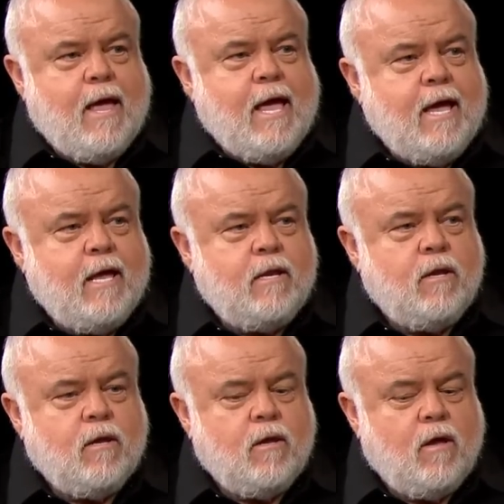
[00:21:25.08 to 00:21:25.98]

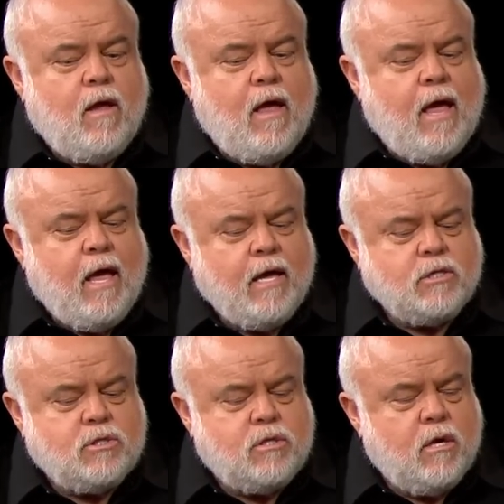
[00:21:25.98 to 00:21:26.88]
And
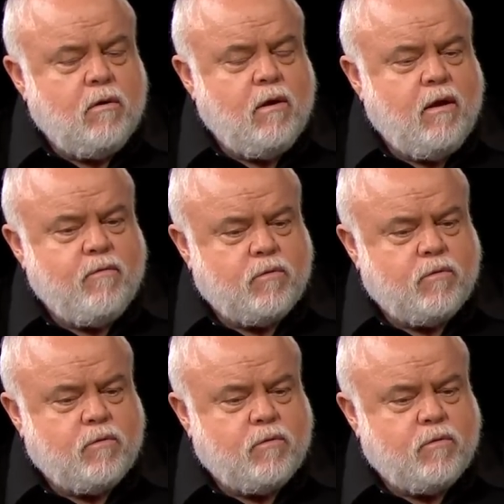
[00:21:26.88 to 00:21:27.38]
has there,